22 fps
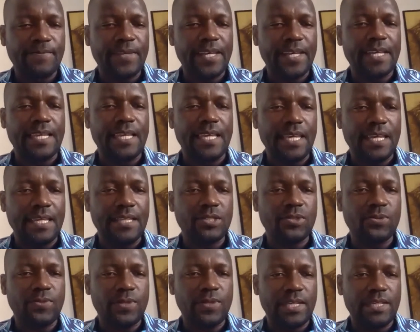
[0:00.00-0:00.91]
a
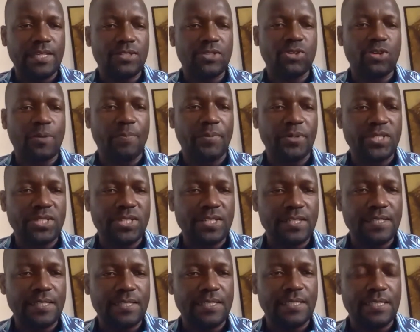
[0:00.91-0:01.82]
gateway to
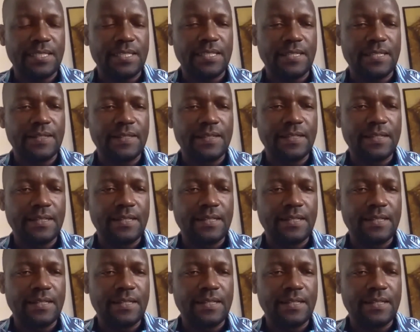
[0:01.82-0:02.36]
opportunity.